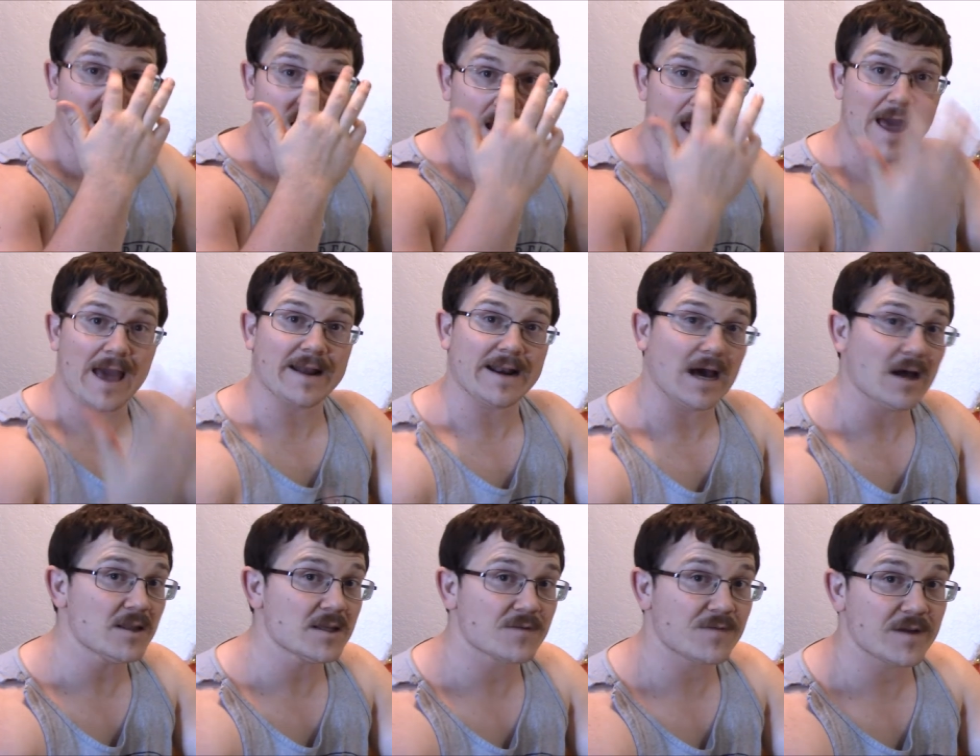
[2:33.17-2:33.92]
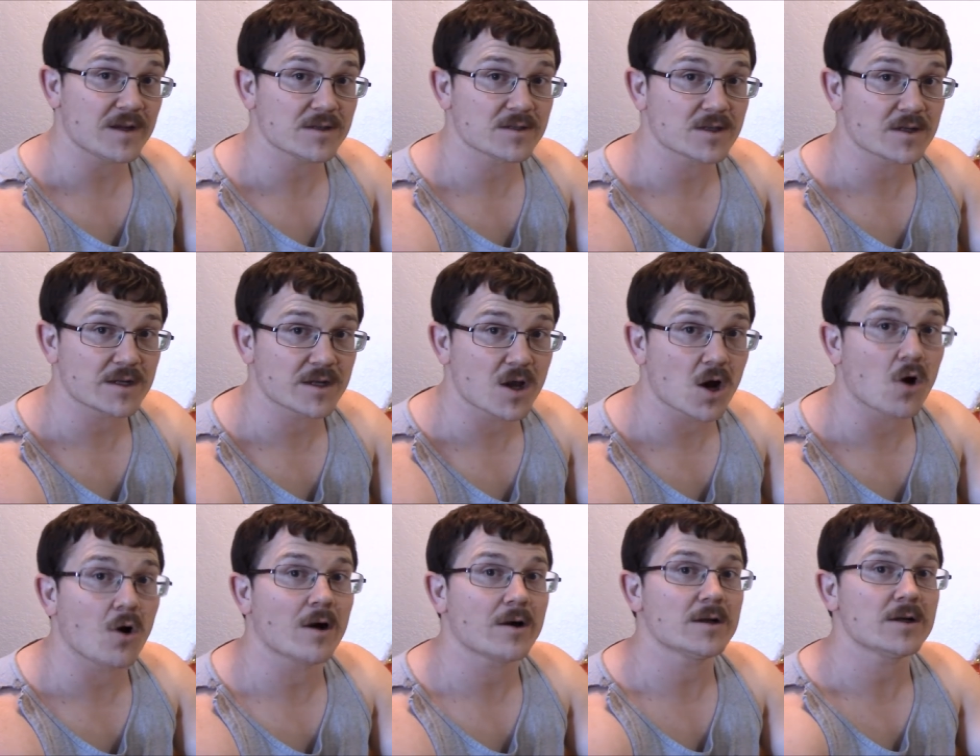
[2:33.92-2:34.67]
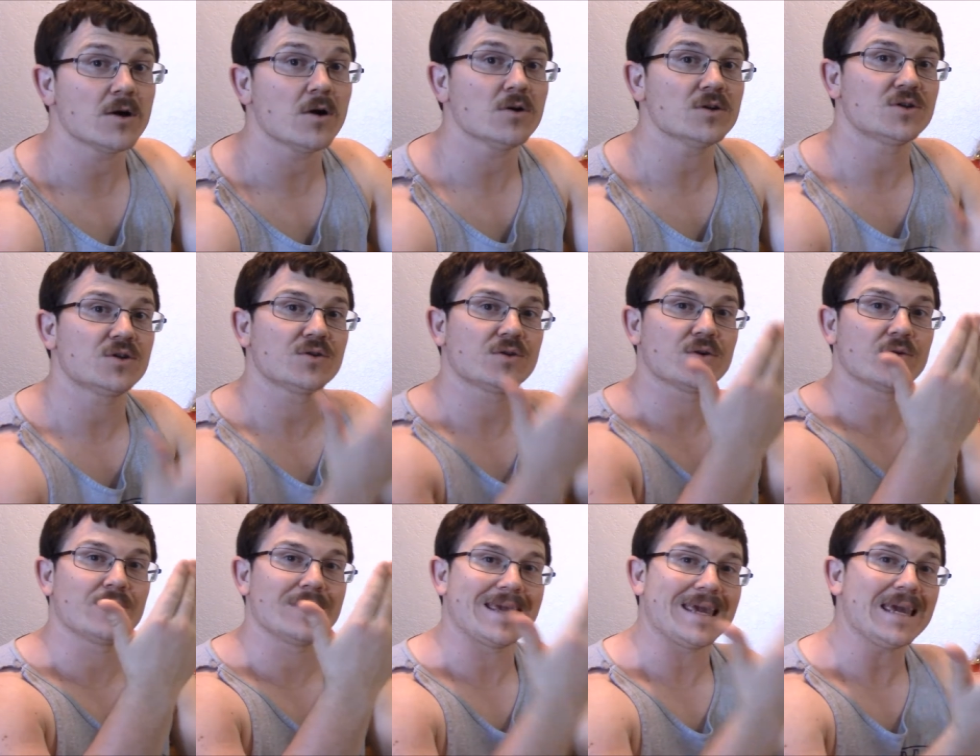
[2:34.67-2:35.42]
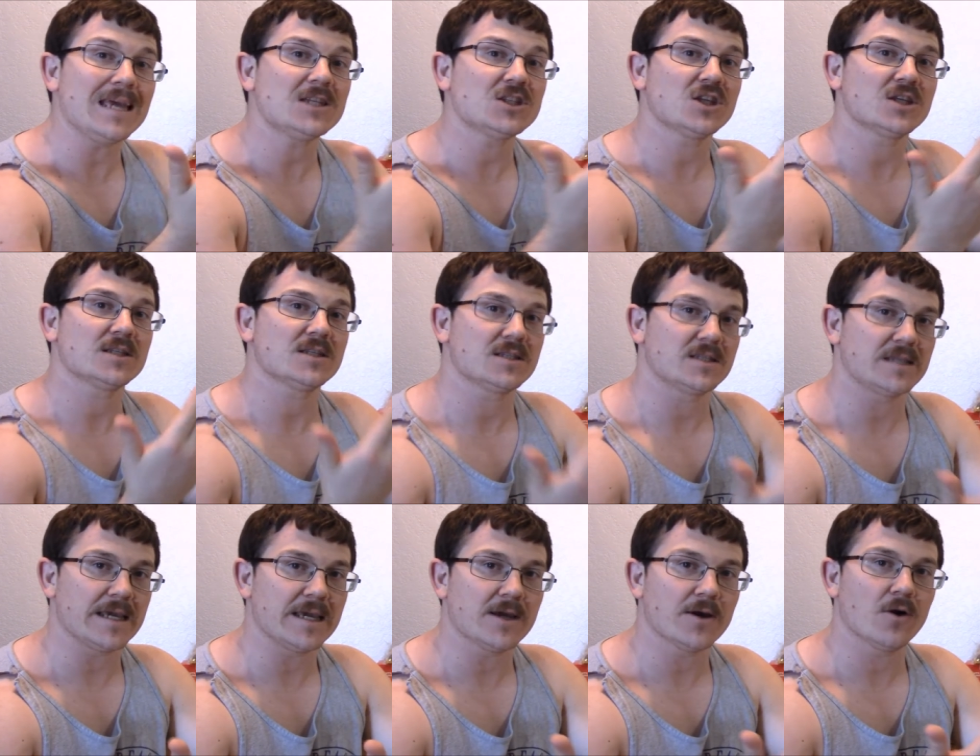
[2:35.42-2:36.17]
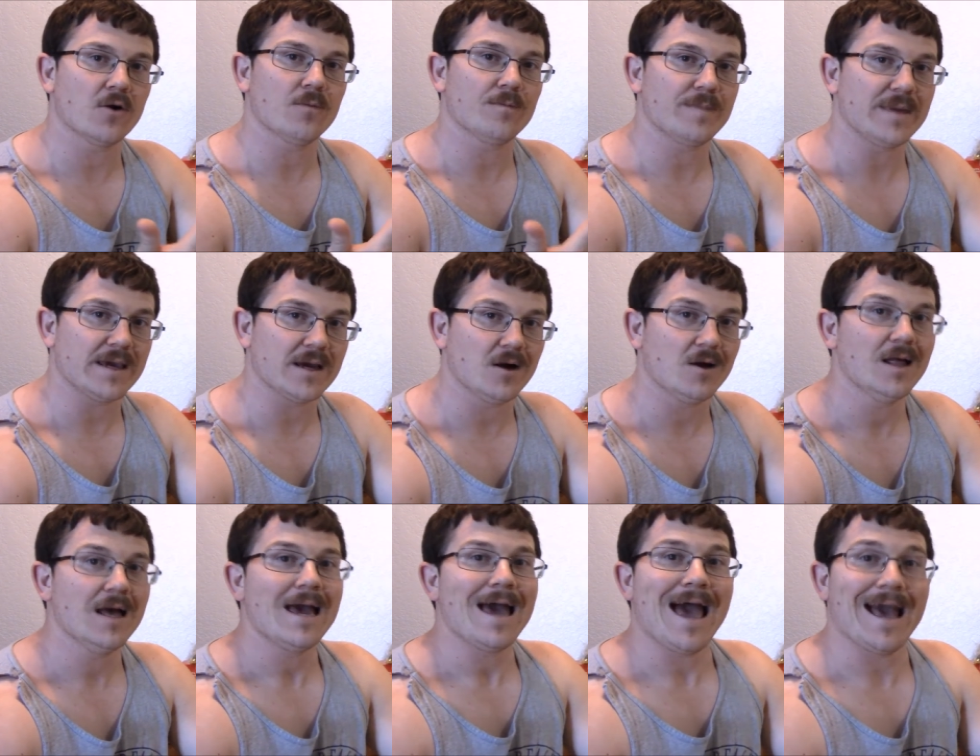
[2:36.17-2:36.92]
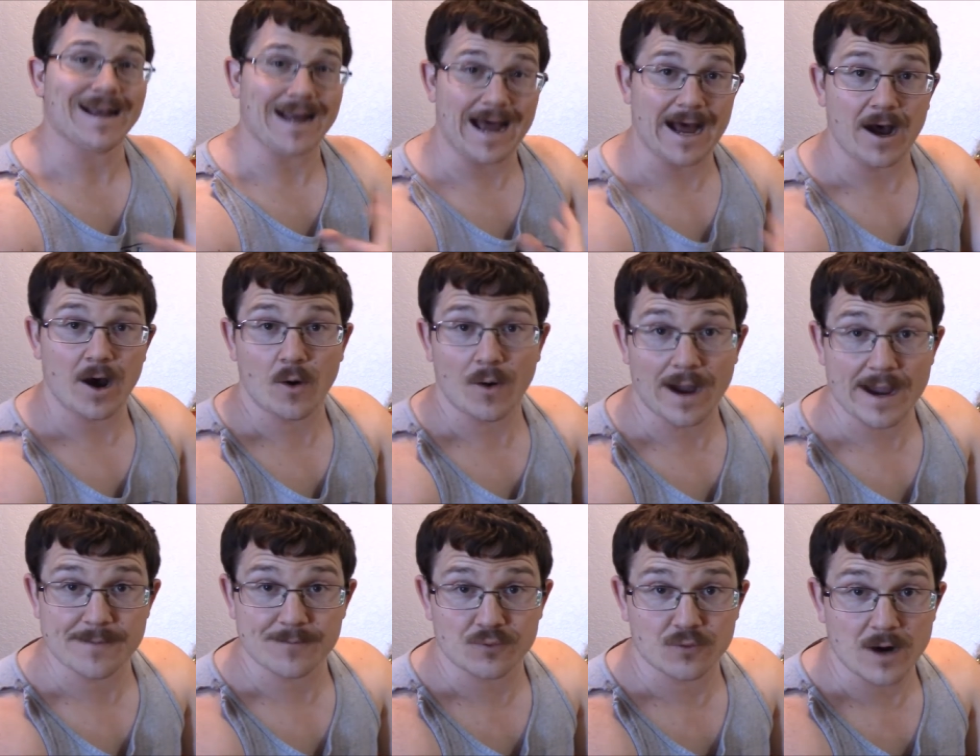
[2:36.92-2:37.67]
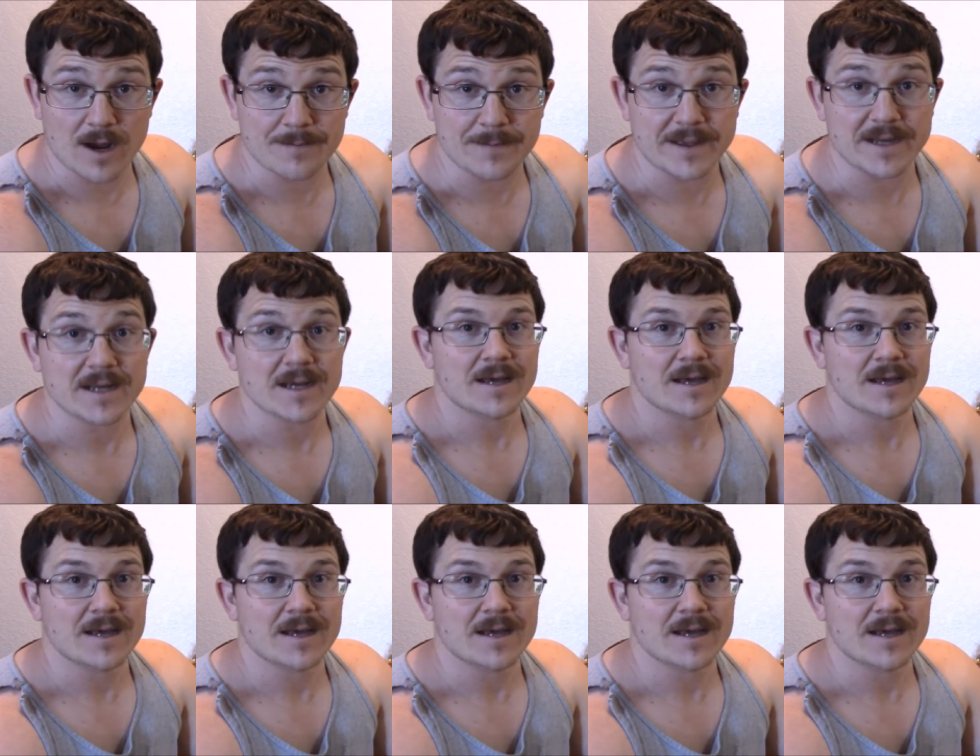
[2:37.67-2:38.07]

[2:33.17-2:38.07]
And how this video is gonna go, I'm gonna go through each single meal and how I prep it.